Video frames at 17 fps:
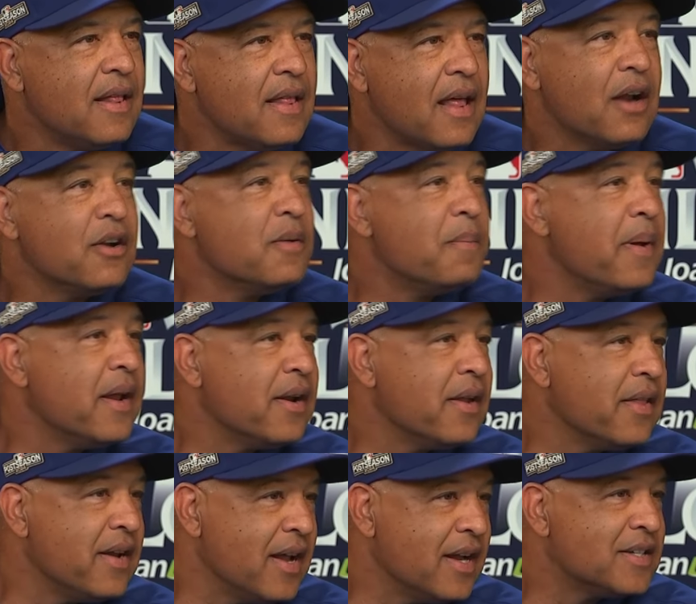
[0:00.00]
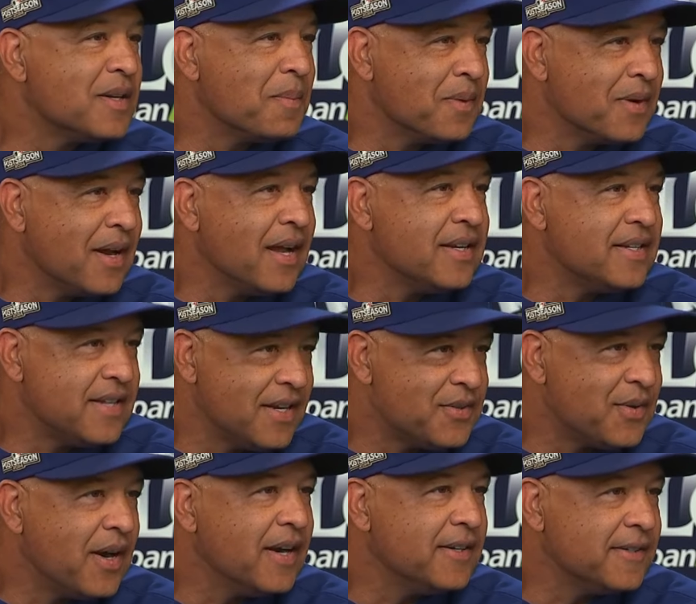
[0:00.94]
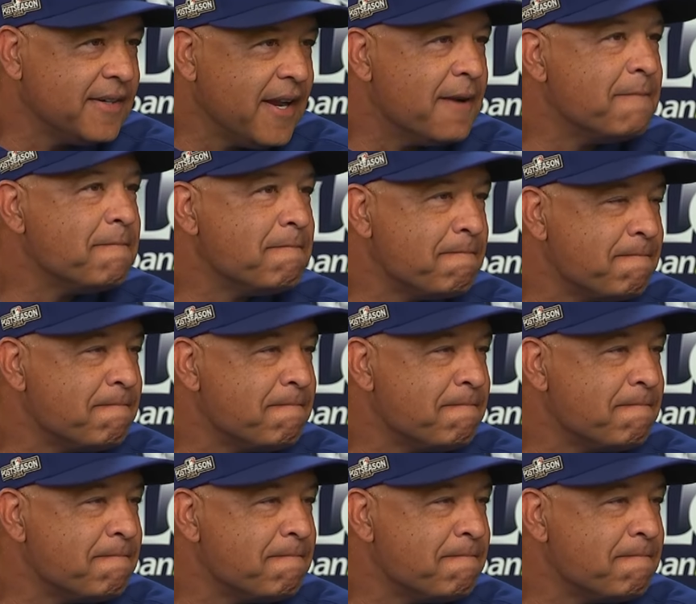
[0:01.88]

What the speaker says: That'll depend on the next couple nights. That's right. Yep.